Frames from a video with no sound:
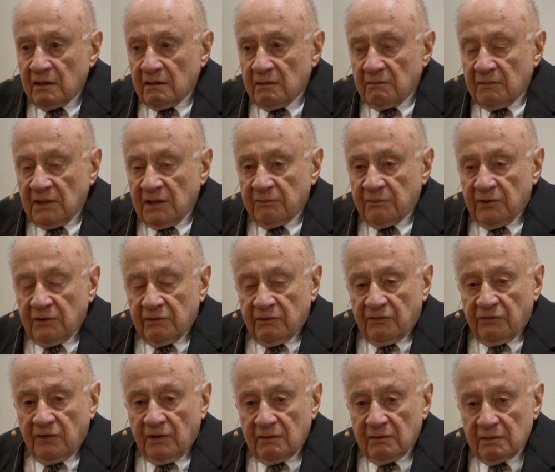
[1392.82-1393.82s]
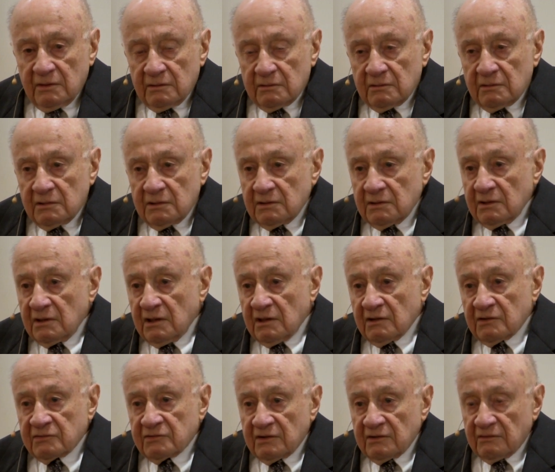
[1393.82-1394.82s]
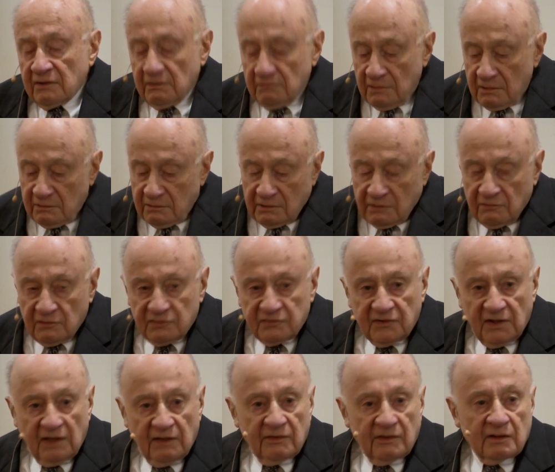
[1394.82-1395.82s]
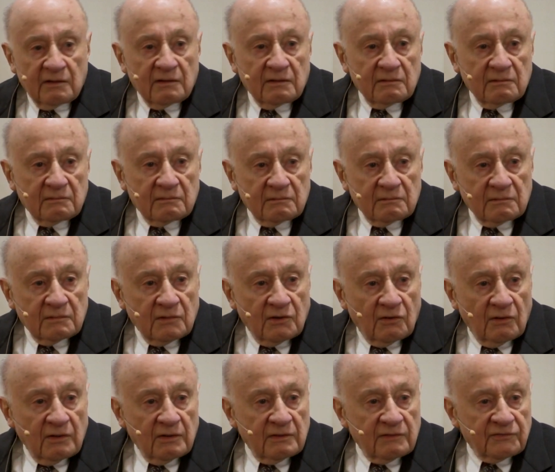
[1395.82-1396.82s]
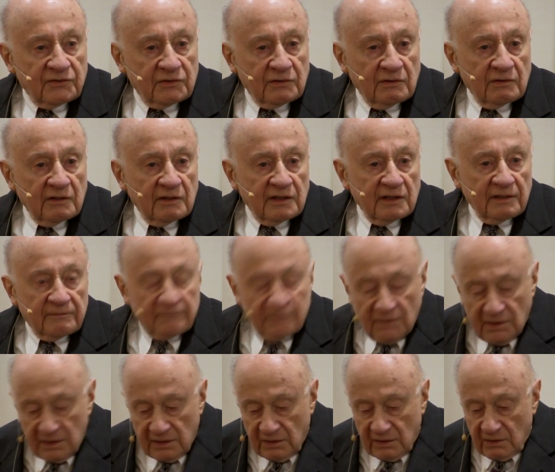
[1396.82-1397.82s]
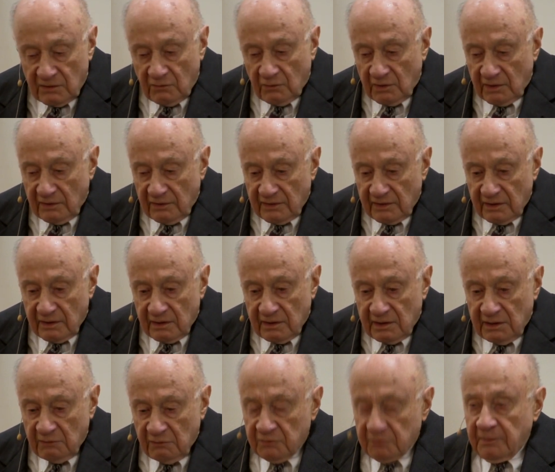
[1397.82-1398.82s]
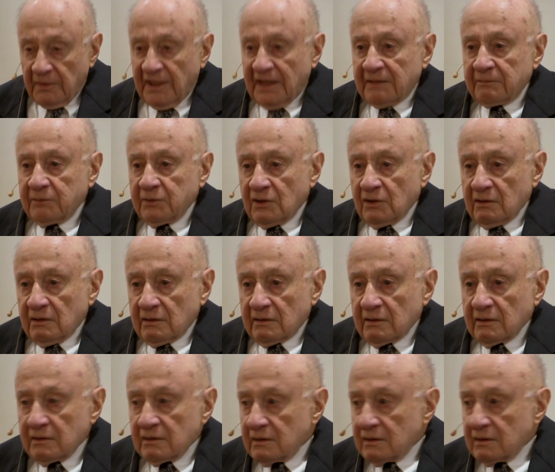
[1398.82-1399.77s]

my brother thought, oh, he, interesting. He thought, well, we'll just stay there and join the fraternity. Well, he was blackballed